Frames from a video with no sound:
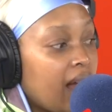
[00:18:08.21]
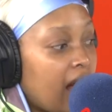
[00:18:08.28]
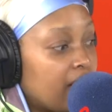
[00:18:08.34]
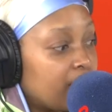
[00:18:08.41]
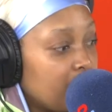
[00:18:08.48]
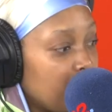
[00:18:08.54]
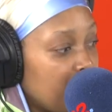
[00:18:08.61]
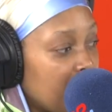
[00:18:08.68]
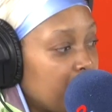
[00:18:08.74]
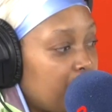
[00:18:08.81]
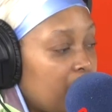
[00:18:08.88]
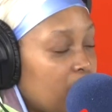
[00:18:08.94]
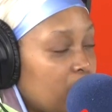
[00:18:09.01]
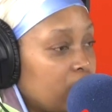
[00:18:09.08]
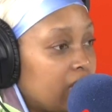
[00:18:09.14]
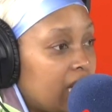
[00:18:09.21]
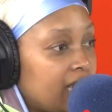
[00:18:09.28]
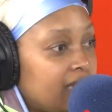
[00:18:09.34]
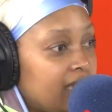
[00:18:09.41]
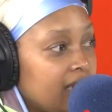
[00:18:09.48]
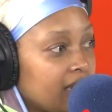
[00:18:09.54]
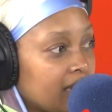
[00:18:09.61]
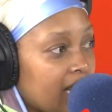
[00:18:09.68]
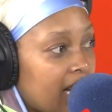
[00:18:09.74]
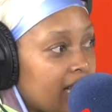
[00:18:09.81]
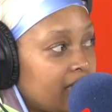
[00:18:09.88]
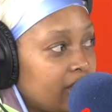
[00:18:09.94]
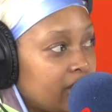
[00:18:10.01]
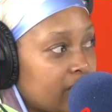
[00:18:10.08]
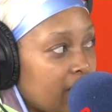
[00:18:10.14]
I remember Unathi
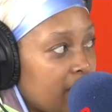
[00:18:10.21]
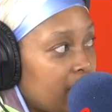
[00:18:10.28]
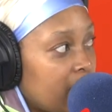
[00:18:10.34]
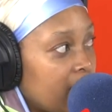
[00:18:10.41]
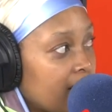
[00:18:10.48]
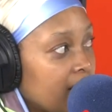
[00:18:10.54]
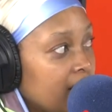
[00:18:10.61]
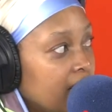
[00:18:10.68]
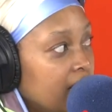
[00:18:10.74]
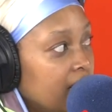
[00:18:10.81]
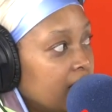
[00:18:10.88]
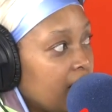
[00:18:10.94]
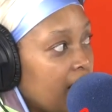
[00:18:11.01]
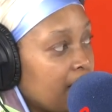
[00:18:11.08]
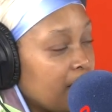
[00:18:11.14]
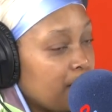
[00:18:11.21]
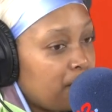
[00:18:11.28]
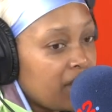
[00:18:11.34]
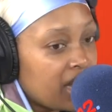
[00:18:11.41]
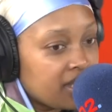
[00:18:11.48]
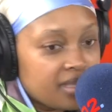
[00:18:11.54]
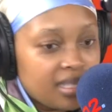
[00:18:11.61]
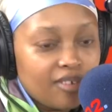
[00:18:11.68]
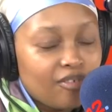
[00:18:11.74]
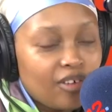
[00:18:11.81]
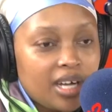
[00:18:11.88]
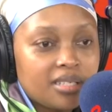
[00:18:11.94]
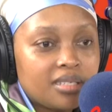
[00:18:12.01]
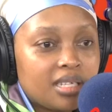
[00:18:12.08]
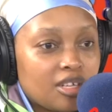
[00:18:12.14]
Nkai sharing the best
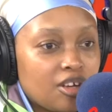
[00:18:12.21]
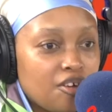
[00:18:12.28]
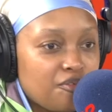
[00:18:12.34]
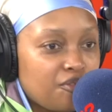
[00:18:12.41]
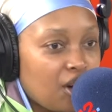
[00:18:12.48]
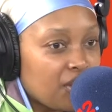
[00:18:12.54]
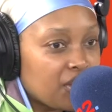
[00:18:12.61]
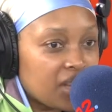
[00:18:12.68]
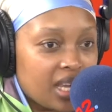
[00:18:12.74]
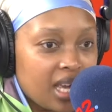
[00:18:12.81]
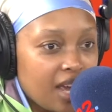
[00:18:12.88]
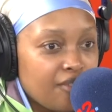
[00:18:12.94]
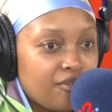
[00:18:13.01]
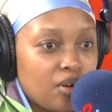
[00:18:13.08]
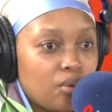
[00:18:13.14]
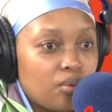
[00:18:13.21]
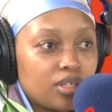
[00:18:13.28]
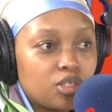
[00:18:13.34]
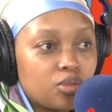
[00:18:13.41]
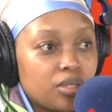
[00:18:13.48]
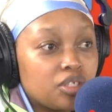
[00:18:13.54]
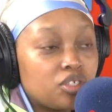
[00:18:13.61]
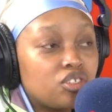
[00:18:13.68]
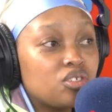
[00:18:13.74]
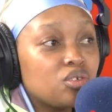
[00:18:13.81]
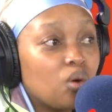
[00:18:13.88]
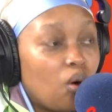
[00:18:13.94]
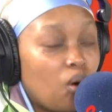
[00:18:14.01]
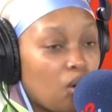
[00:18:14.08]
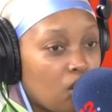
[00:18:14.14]
advice that her father gave her, which was
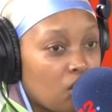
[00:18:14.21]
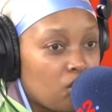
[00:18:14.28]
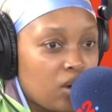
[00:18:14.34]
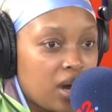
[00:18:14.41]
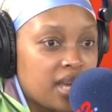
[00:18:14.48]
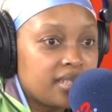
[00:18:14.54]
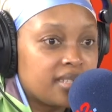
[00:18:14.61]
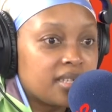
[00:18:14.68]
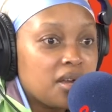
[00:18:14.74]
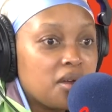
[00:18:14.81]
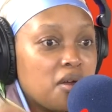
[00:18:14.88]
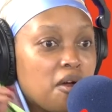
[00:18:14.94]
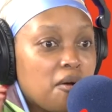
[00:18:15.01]
to always